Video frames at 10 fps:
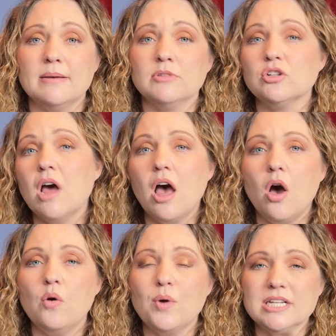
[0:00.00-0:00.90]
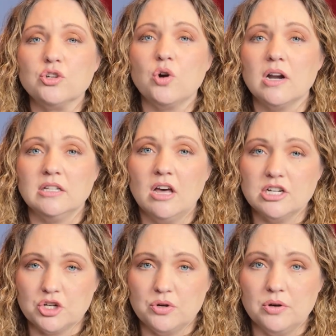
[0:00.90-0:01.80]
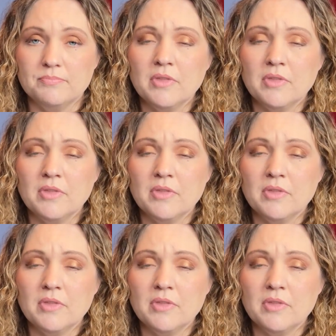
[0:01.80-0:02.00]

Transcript: they're not always chronological.